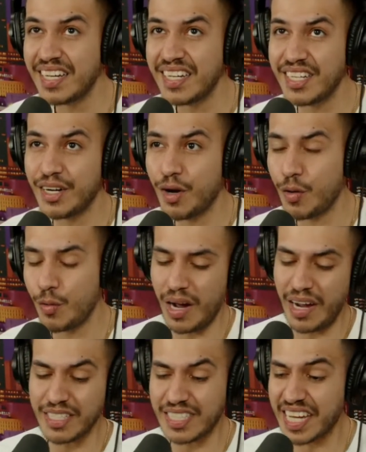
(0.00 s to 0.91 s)
You know,
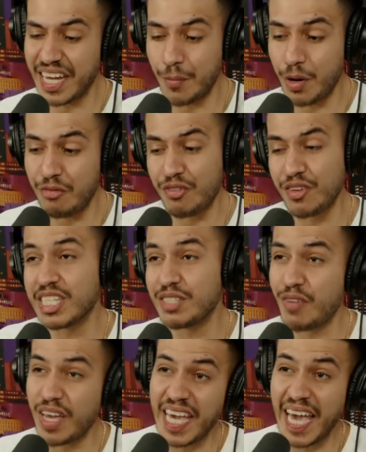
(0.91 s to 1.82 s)
I just can't wait for
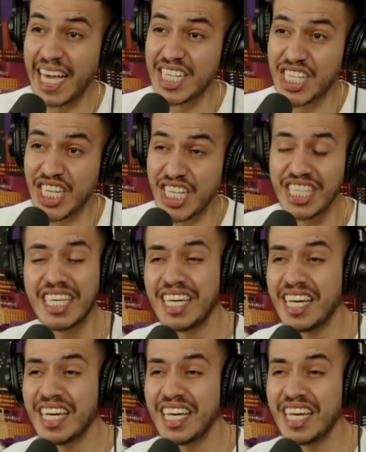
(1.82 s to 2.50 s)
this vacation.